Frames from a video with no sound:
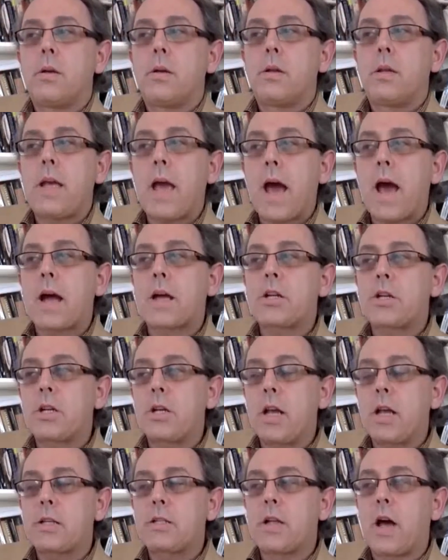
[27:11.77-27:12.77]
the action
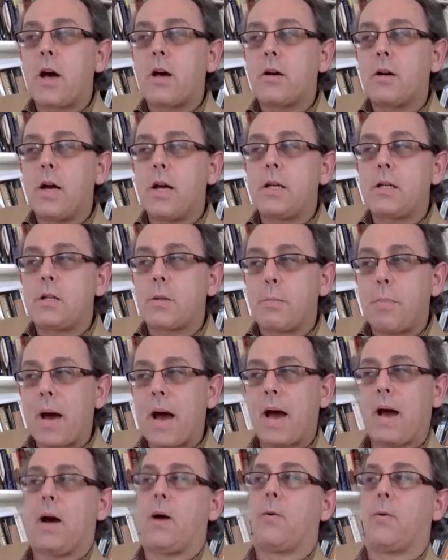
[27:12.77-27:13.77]
has not led to
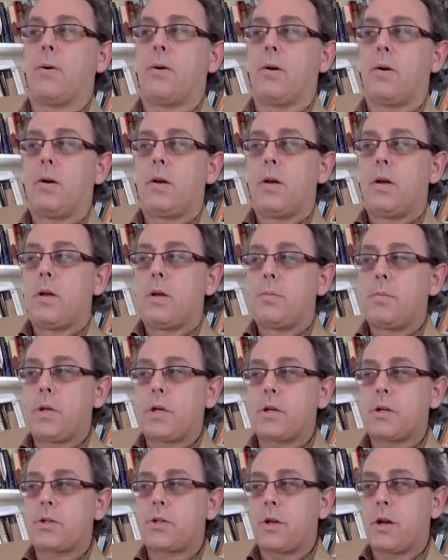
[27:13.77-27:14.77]
power,
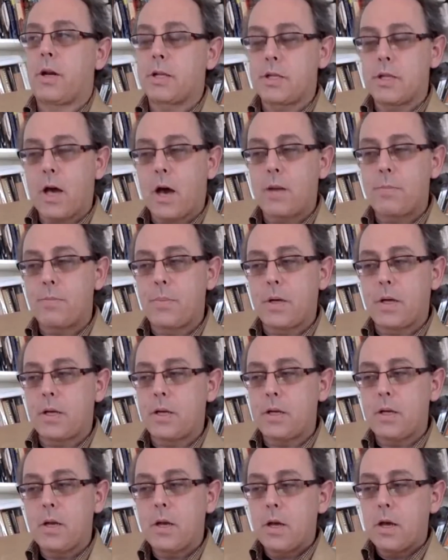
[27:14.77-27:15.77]
because there has not
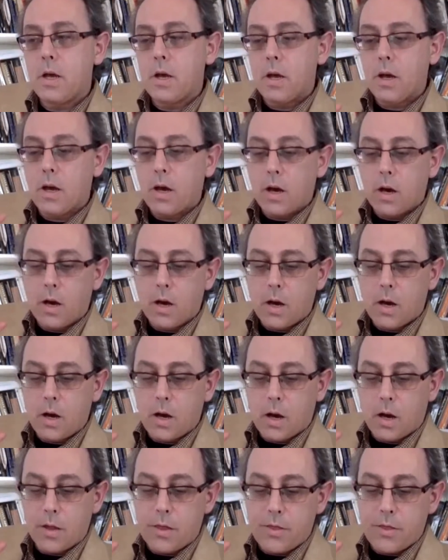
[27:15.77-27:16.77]
been
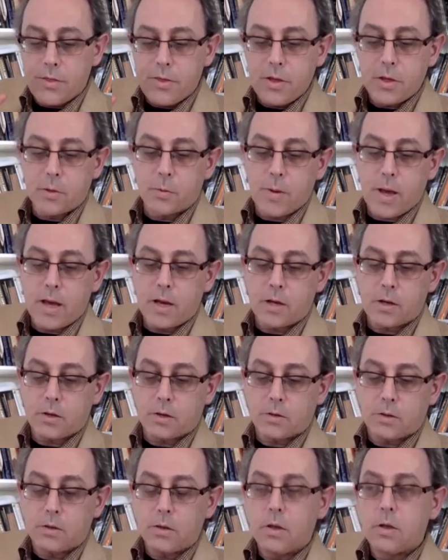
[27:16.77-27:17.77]
a
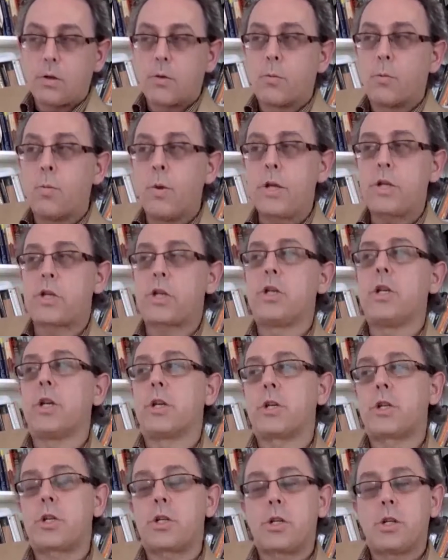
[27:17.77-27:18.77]
theoretical
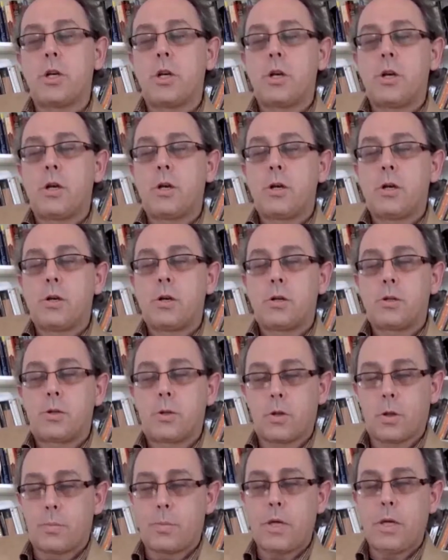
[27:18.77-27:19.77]
richness
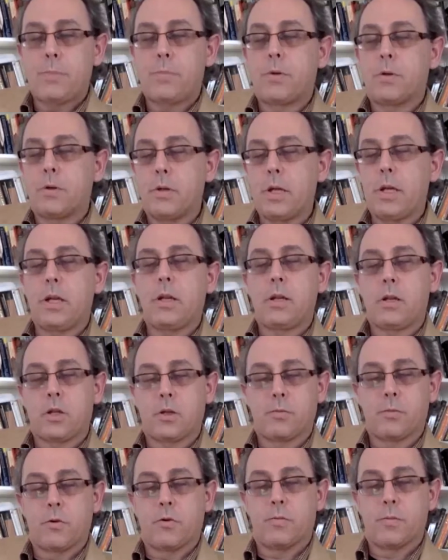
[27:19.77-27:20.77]
to the people leading
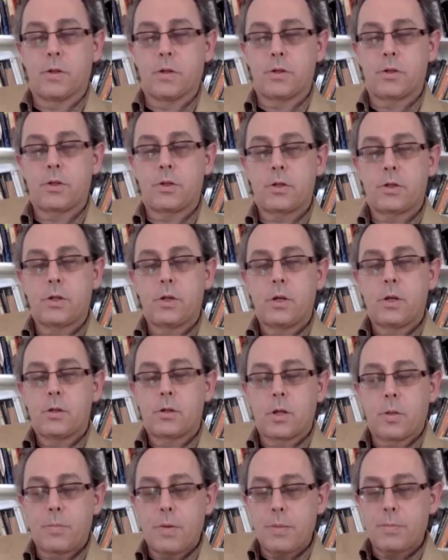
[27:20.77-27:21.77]
these movements,
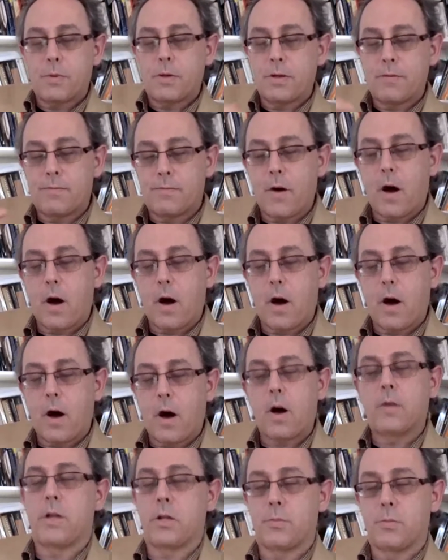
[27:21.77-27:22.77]
to the people involved
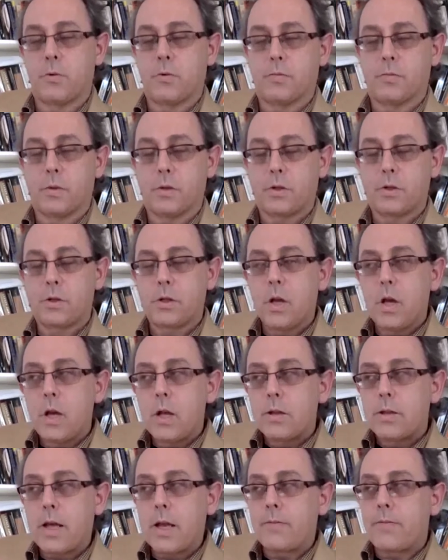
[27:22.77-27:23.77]
in these movements,
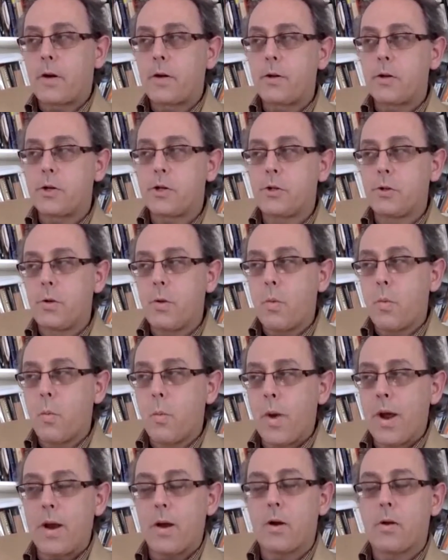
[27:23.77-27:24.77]
that have understood
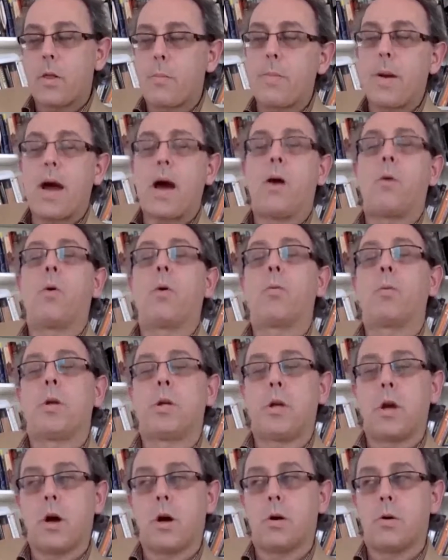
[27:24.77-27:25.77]
where the power
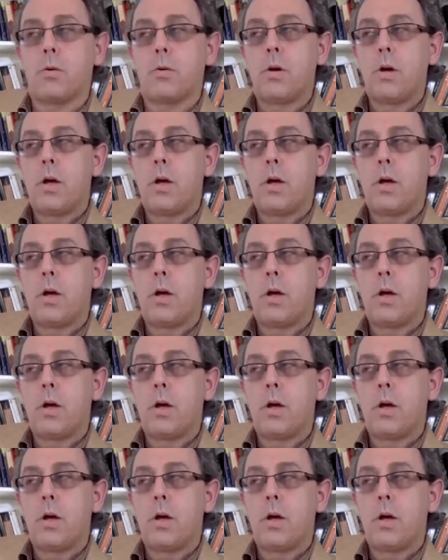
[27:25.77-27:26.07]
would go.